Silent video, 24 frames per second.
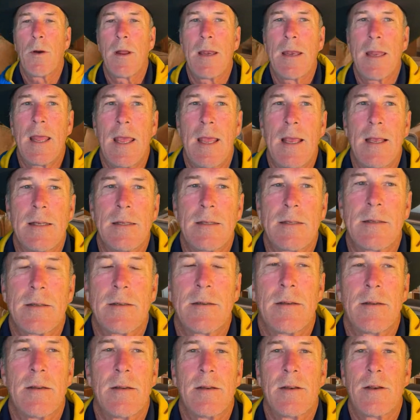days
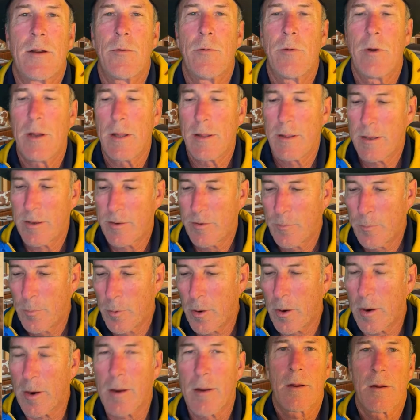to read this
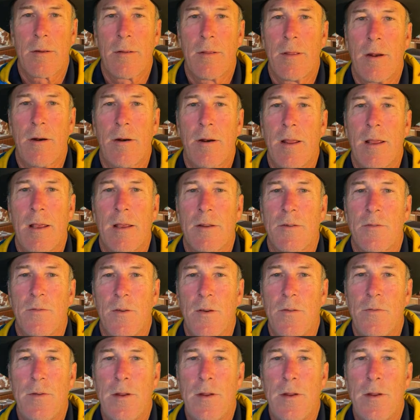book. There it is, 50